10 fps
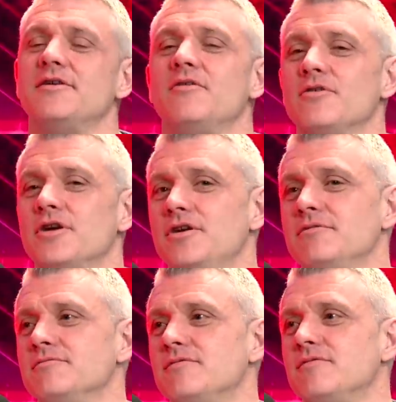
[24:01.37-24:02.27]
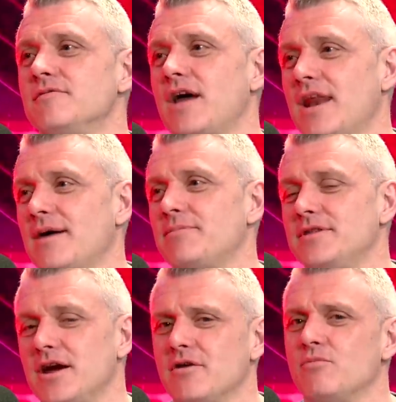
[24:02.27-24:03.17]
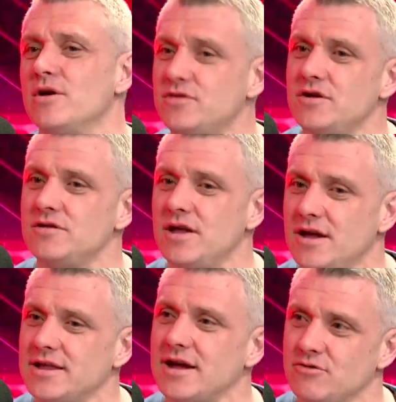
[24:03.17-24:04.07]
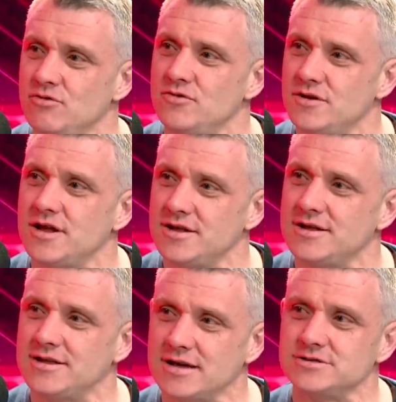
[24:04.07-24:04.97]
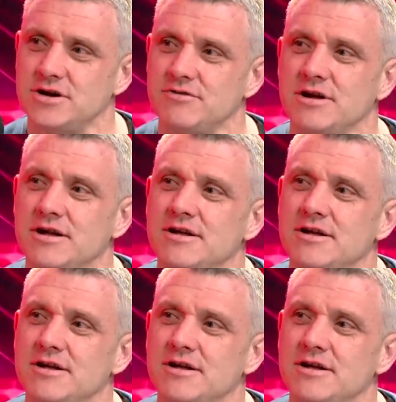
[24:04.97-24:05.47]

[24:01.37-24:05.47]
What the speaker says: Or, that happened there. What do you think of that? Who do you think did that, Gerry?